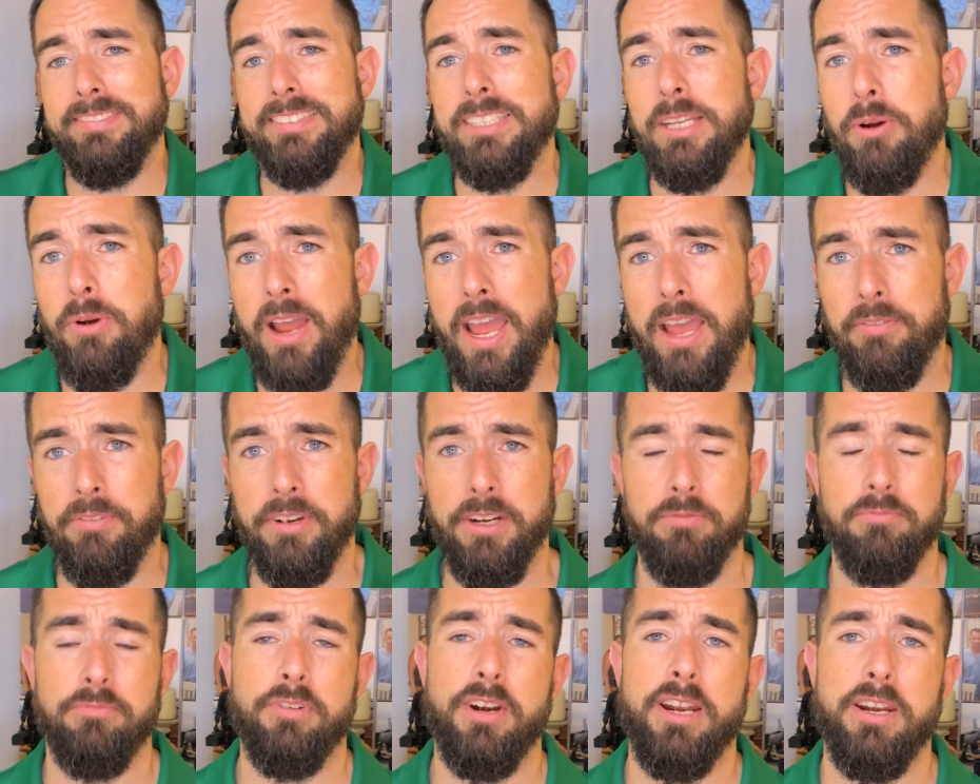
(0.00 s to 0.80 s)
Don't have
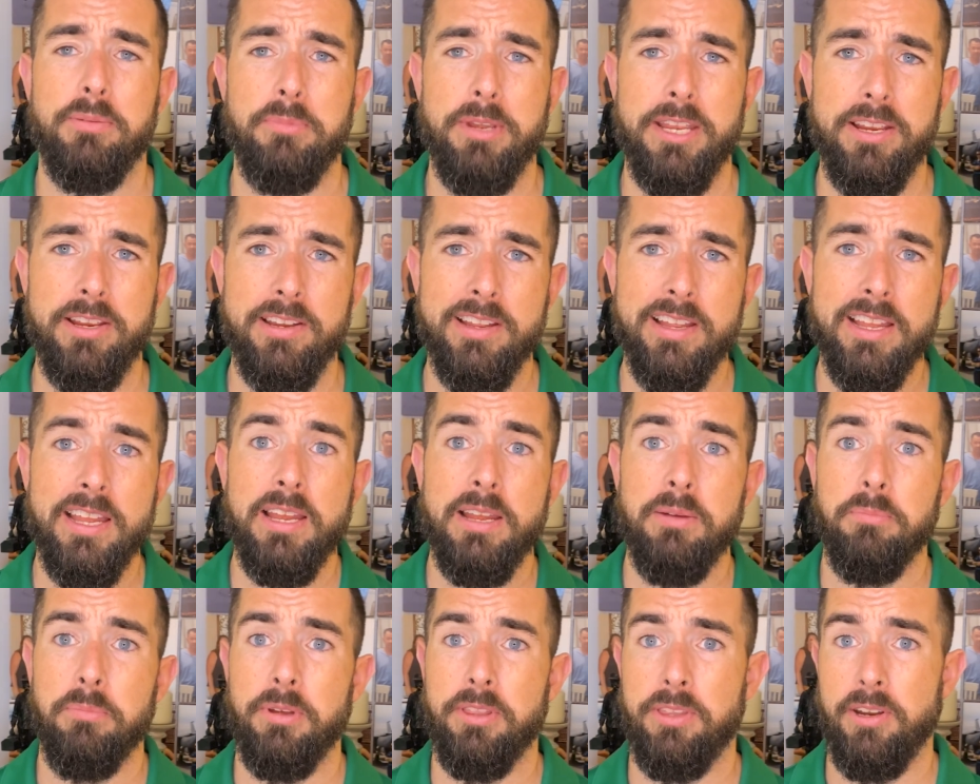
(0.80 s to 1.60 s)
it in front of me,
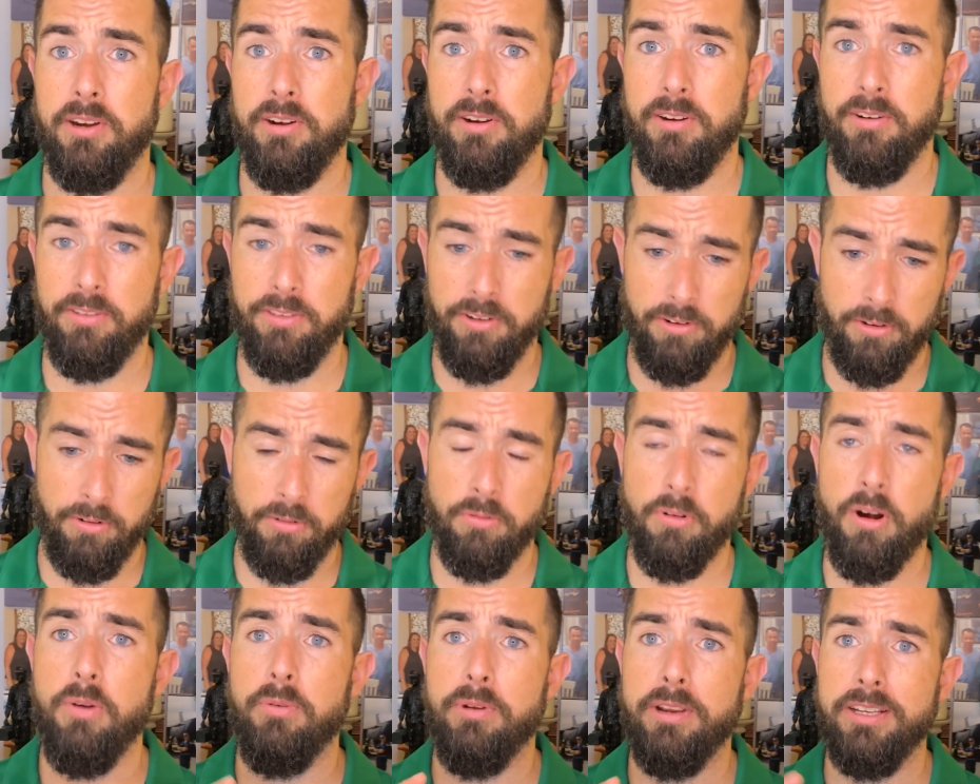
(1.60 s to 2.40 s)
but they're
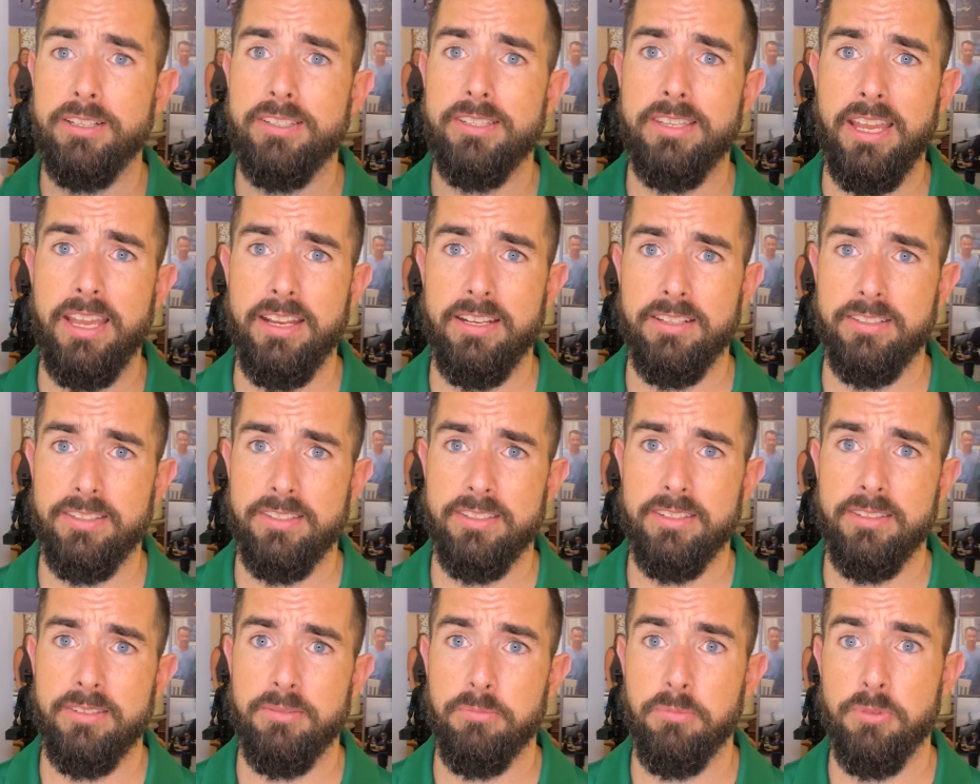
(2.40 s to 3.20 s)
growing states,